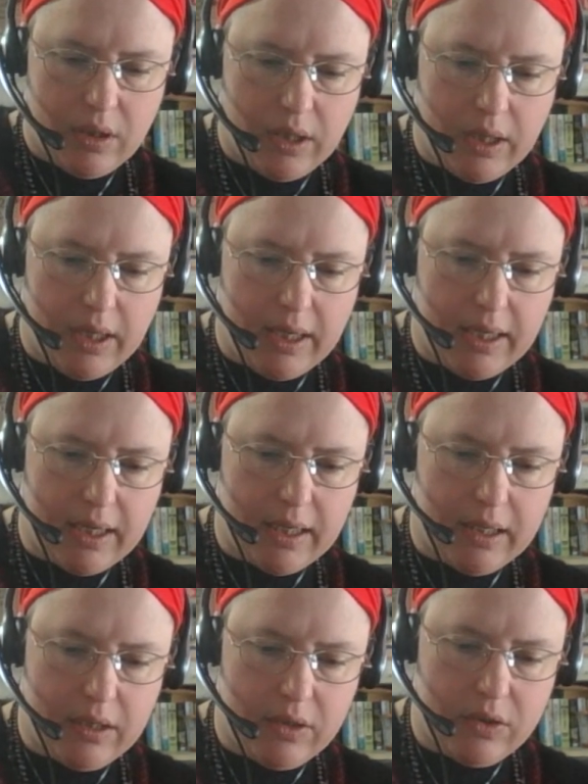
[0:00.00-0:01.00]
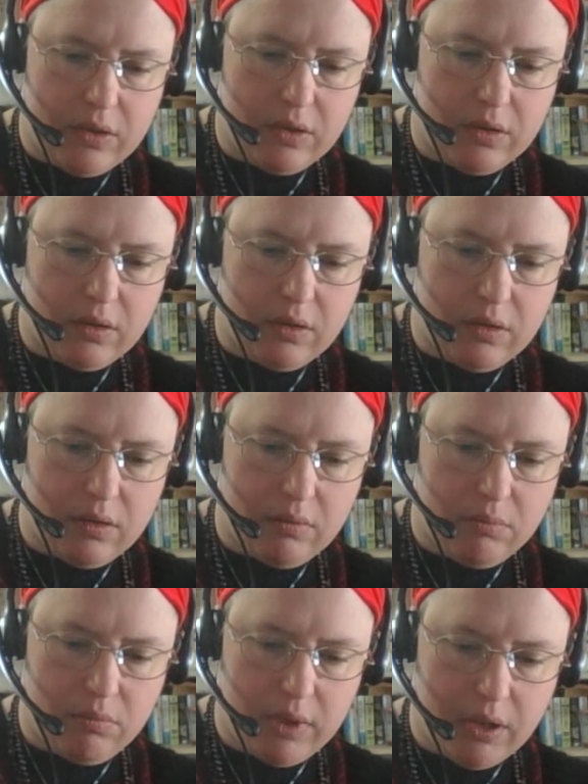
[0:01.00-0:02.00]
And
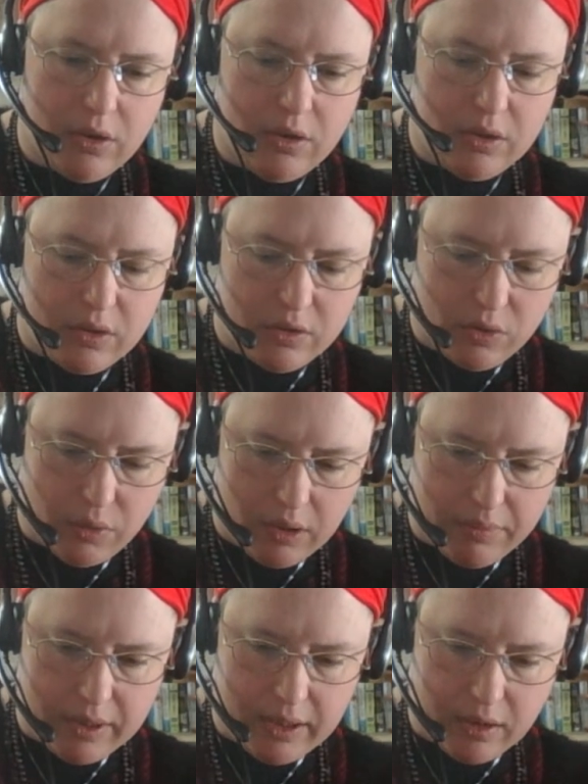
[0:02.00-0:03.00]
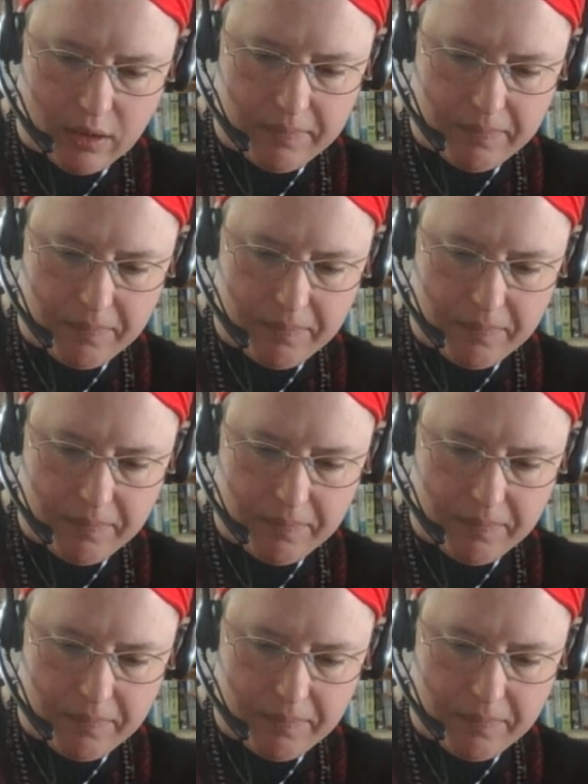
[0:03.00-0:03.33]
my goodness, there's quite a bit here.